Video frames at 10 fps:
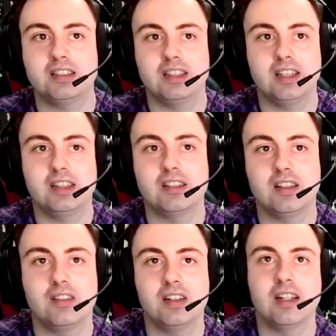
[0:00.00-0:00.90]
scene?
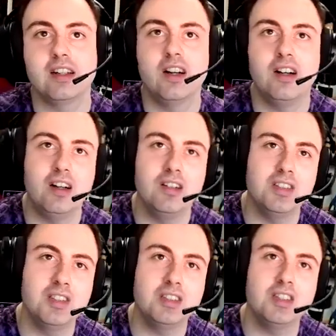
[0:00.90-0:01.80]
I think
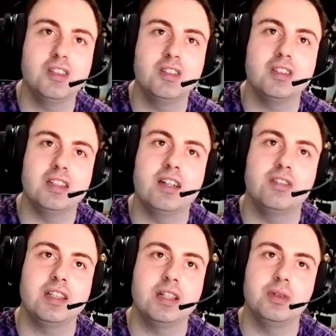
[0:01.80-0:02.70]
I
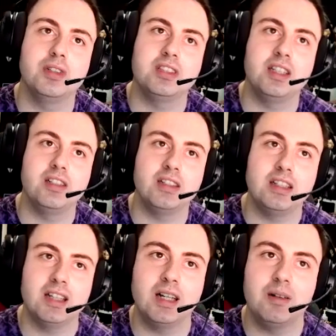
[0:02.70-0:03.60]
think it was in
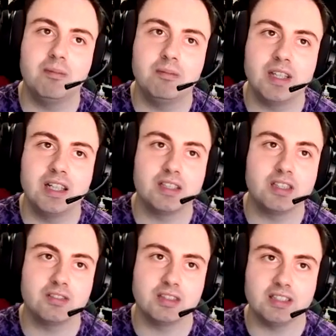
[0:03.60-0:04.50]
the
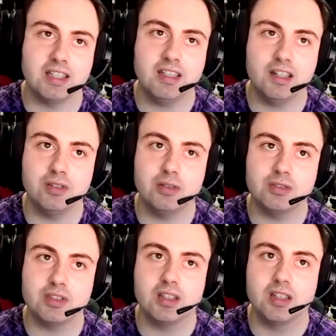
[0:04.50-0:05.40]
Legend of the Sea
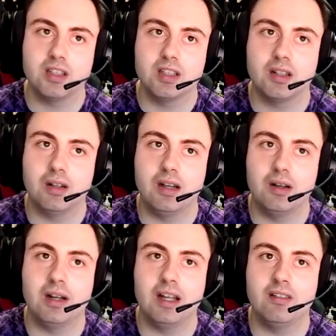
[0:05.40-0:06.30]
Devils,
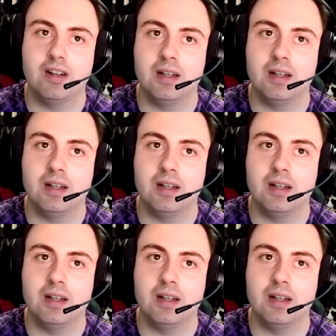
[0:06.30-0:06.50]
where